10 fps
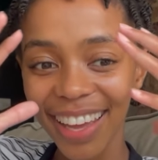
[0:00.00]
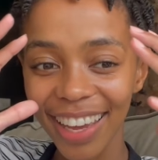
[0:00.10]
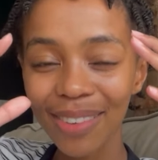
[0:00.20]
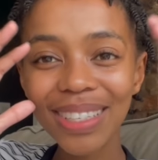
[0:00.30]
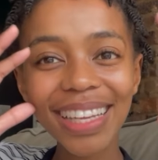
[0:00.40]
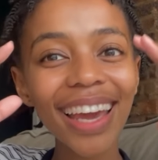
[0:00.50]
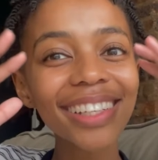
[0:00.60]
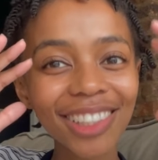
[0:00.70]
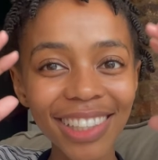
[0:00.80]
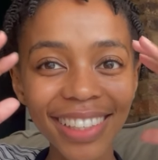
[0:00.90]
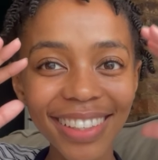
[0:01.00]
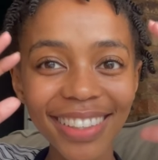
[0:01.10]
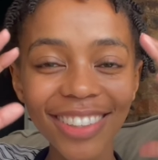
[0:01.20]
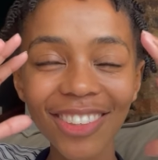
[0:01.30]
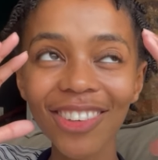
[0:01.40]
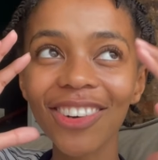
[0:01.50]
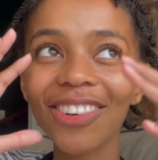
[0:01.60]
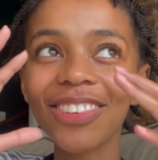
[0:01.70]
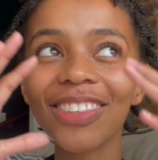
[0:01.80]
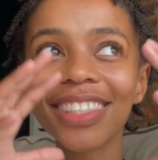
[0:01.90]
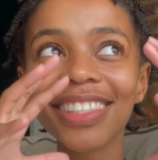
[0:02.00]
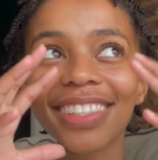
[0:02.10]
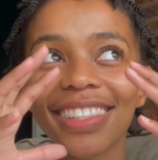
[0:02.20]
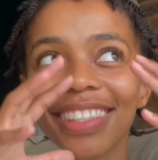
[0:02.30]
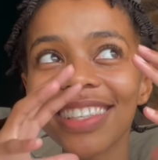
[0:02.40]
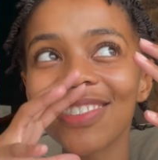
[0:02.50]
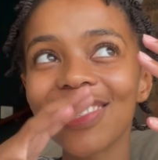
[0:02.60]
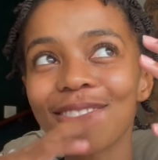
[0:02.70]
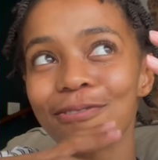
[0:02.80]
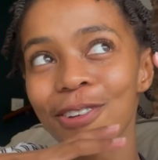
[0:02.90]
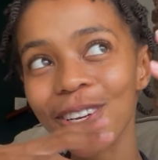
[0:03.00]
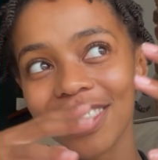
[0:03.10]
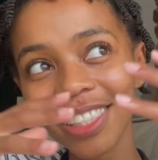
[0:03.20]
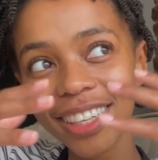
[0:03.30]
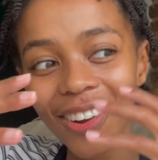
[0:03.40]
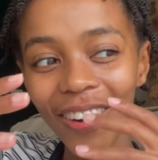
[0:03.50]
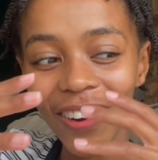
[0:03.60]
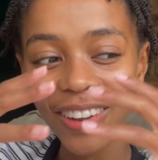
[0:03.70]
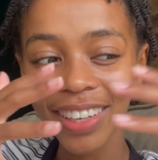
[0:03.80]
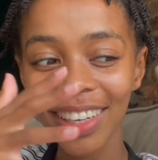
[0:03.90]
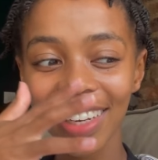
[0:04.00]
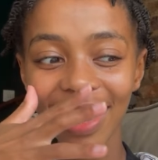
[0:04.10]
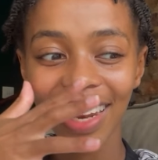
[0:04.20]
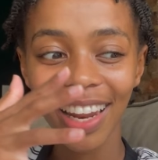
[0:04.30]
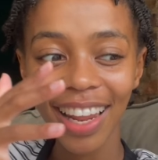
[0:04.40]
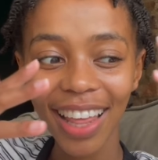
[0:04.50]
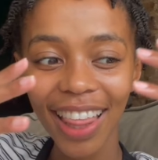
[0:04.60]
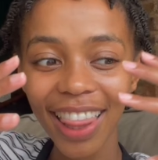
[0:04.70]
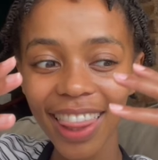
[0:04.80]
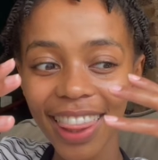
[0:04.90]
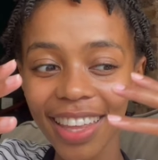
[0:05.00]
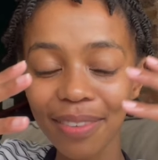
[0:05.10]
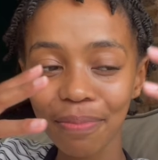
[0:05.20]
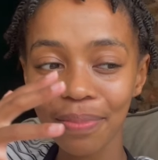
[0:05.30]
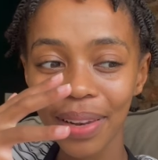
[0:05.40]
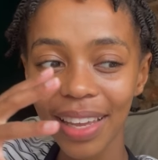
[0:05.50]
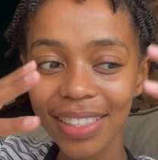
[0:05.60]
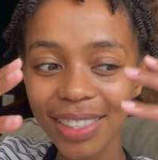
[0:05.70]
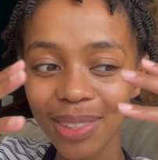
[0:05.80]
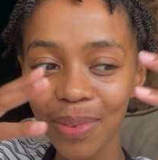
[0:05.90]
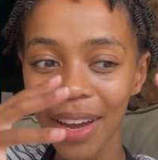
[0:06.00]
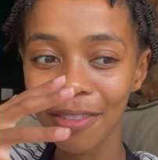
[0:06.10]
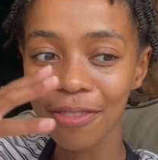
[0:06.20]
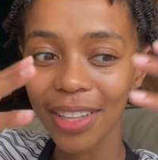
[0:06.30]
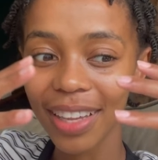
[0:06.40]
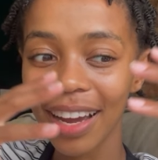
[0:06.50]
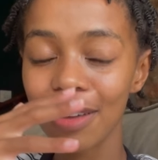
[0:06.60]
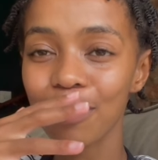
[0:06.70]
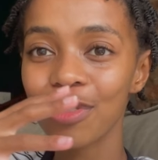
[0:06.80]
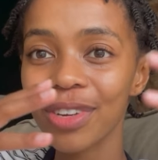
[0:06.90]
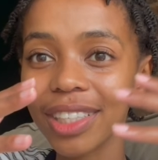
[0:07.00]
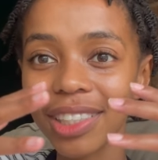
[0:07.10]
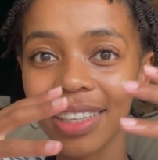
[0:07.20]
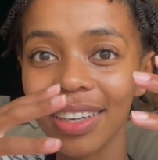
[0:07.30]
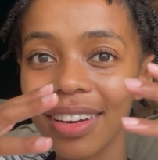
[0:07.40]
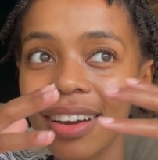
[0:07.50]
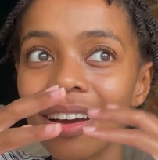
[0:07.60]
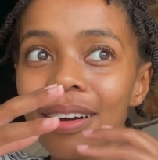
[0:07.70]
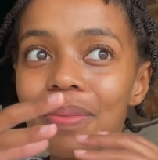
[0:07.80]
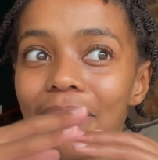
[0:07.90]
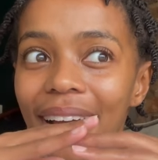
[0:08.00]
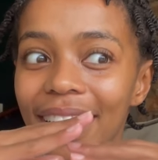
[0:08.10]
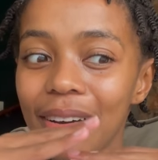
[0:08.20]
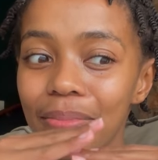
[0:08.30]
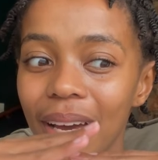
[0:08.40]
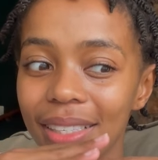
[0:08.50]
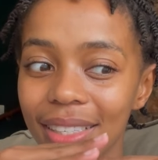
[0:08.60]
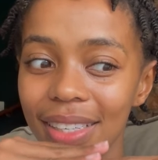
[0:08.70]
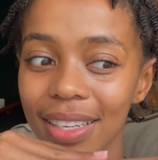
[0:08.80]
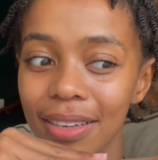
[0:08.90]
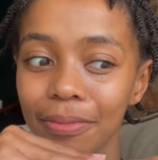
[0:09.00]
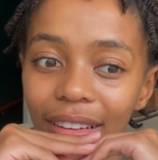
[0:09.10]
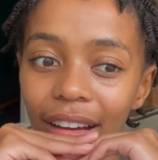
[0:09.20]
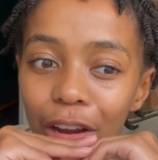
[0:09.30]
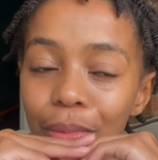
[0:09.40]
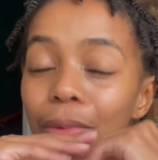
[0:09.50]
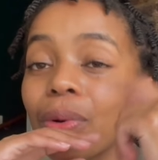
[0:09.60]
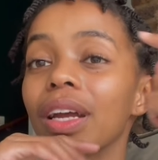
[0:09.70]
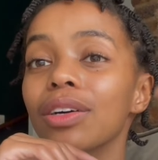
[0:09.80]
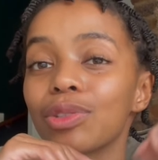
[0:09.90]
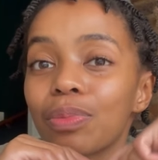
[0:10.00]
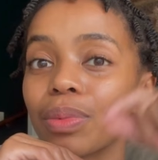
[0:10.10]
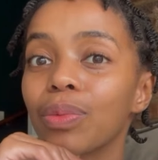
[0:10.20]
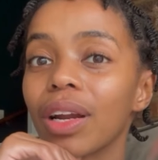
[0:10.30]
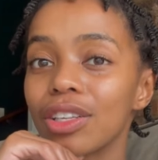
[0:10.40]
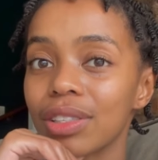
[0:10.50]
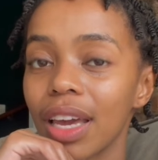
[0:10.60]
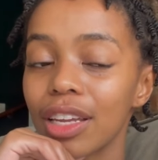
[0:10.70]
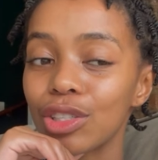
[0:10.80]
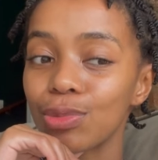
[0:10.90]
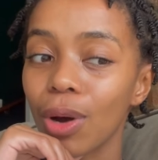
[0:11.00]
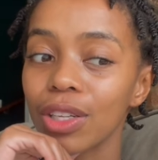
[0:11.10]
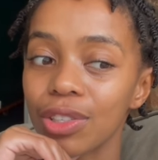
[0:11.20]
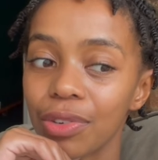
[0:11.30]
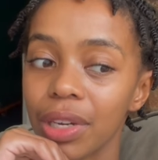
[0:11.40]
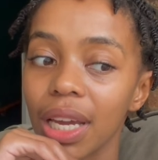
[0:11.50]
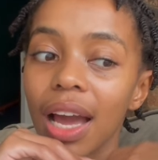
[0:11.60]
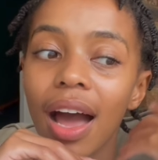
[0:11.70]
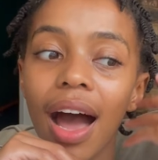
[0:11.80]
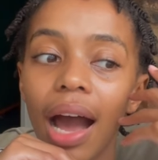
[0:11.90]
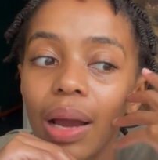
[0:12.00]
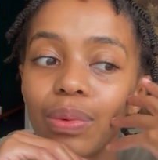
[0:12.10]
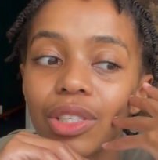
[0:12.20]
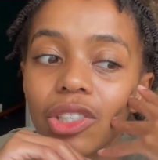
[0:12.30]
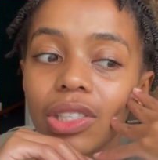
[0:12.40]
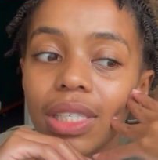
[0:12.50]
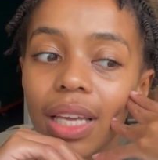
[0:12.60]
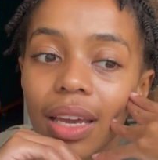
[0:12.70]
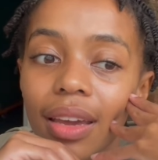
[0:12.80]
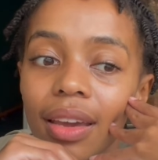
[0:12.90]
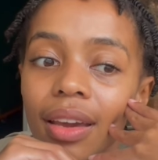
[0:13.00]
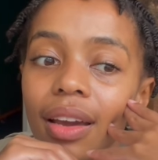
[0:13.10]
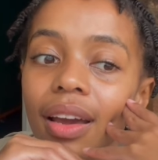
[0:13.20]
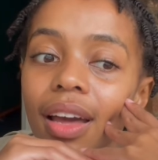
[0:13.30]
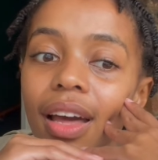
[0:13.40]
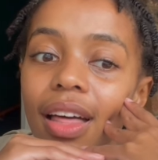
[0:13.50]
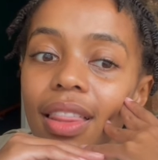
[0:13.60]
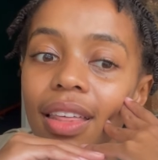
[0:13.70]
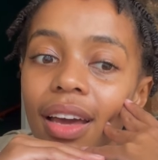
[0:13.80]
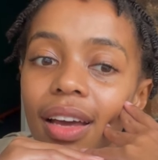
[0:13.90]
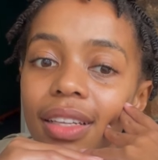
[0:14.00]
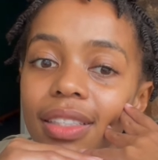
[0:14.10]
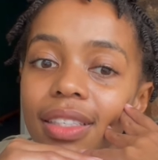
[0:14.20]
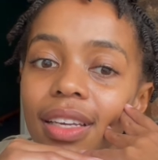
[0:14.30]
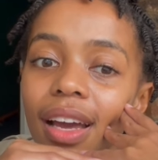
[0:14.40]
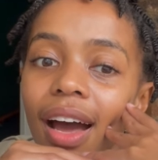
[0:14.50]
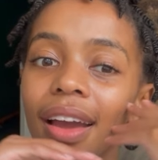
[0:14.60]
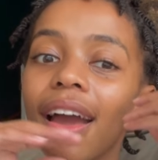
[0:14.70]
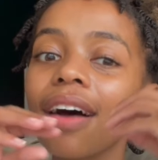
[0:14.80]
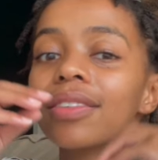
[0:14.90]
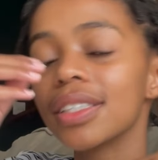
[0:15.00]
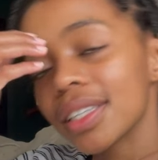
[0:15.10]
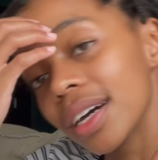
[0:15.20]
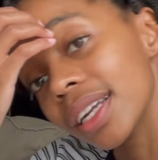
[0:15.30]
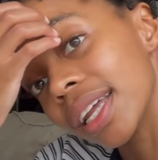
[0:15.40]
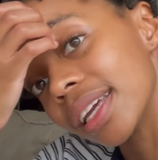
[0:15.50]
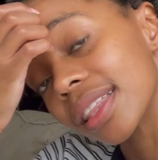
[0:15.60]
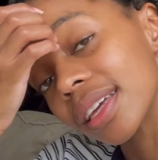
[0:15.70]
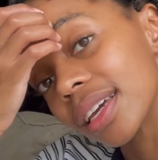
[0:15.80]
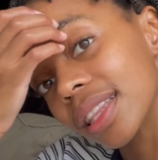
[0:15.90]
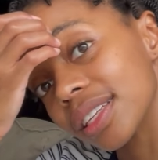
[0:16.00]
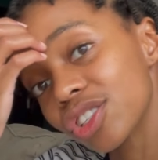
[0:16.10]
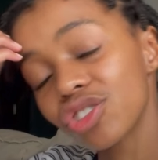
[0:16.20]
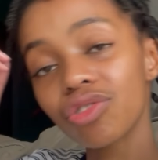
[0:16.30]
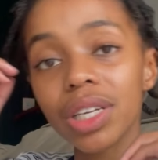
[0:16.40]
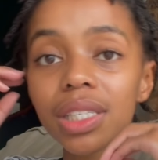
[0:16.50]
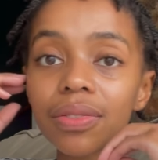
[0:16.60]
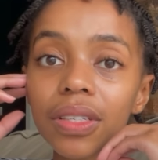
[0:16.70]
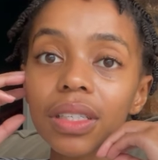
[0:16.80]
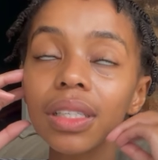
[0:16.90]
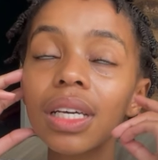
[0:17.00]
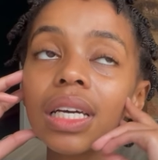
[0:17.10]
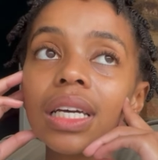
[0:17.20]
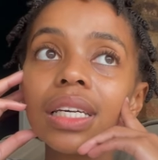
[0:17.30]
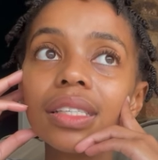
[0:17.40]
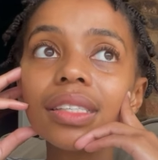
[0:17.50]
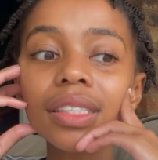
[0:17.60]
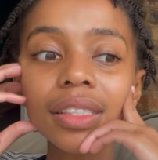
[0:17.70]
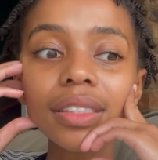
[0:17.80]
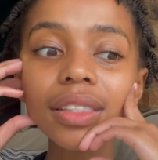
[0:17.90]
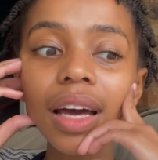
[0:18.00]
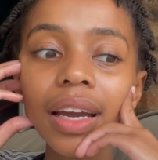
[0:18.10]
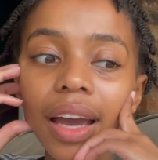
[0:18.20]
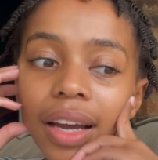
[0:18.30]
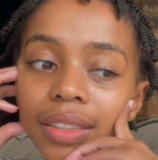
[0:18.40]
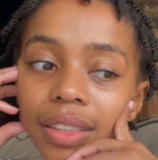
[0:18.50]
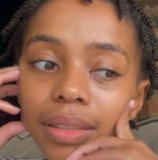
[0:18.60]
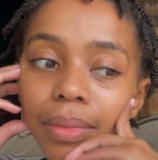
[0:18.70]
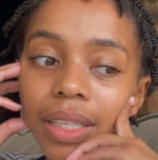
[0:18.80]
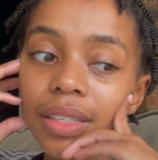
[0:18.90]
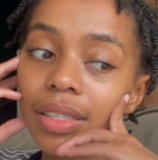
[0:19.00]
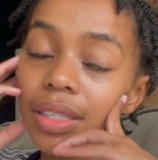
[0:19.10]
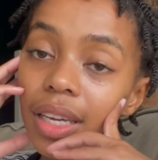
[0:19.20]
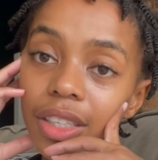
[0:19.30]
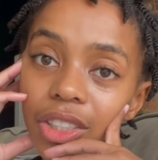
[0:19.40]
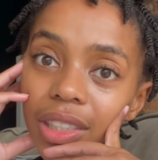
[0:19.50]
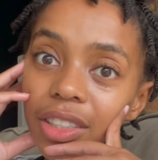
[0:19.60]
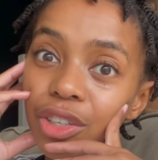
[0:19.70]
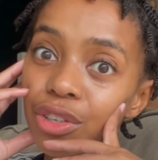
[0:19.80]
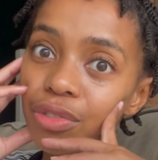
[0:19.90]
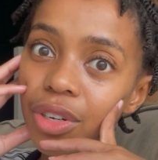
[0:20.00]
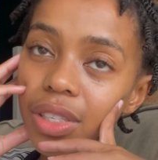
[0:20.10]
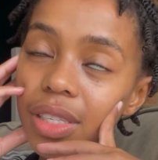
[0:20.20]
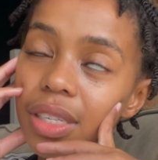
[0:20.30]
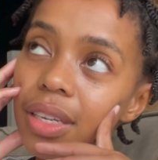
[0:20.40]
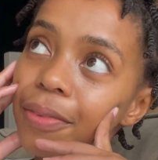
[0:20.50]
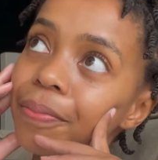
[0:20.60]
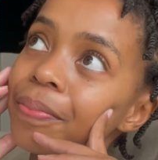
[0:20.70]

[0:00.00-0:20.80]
it was edgy, you know, it was verging on the places where I feel like I'm reaching my capacity. I remember when I was heading to pottery, I was just saying that I haven't done anything this stressful since I handed in my dissertation in university